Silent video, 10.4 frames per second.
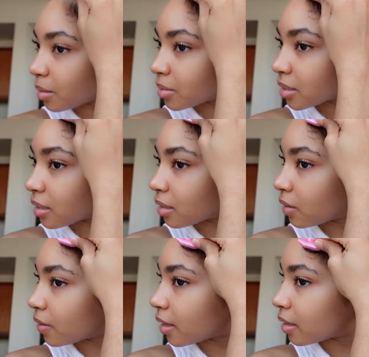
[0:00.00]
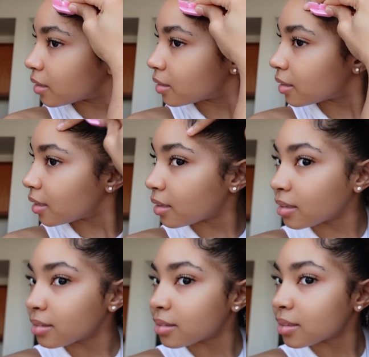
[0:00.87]
I'm just gonna go ahead and lay
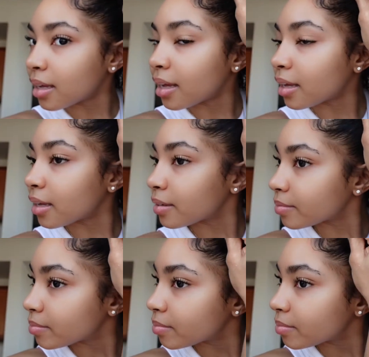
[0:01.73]
this side.